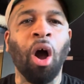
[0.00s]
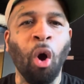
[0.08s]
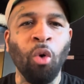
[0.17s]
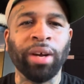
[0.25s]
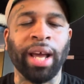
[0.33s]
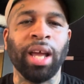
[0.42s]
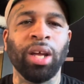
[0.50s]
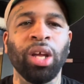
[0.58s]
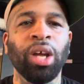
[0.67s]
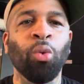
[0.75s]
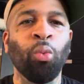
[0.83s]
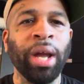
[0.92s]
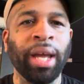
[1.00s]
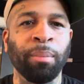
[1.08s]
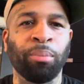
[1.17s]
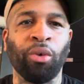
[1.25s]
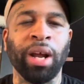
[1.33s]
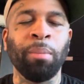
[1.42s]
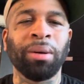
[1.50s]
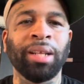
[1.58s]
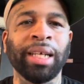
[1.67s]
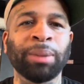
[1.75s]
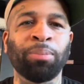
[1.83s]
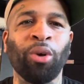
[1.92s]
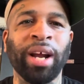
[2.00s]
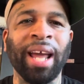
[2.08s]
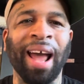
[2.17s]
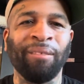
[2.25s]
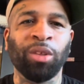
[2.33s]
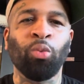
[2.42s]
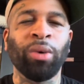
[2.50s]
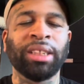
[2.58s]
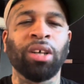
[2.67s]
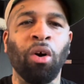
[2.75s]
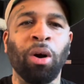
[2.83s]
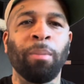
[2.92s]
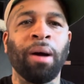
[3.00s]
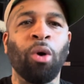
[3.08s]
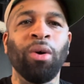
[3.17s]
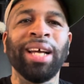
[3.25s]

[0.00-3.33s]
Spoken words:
Okay, we can pray, but let's pray after we talk about